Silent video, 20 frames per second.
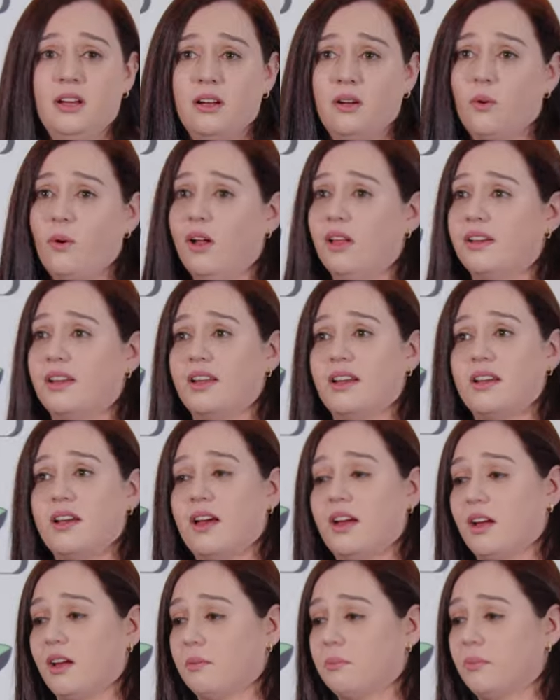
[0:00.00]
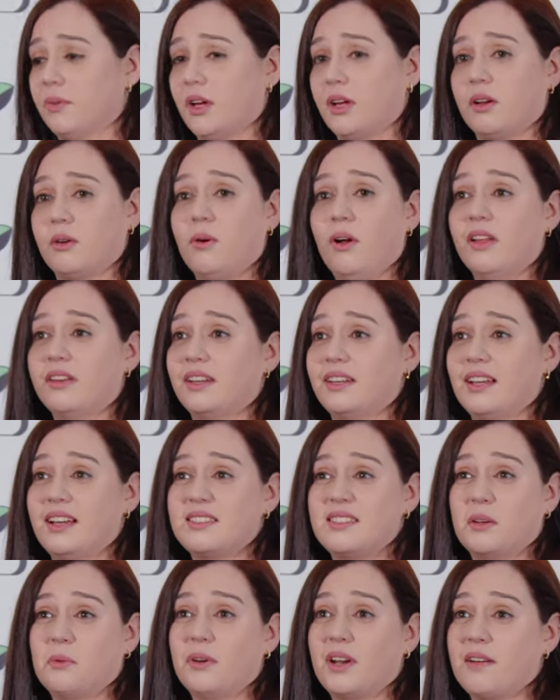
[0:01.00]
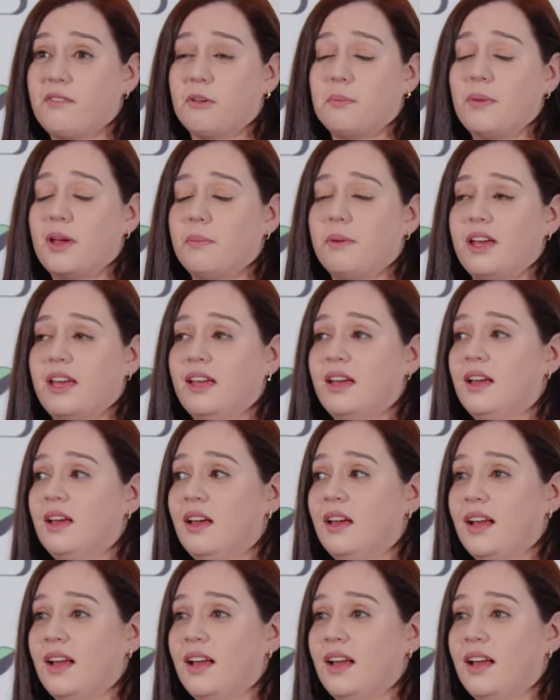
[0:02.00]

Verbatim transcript: quality, um, quality testing, whatever it may be.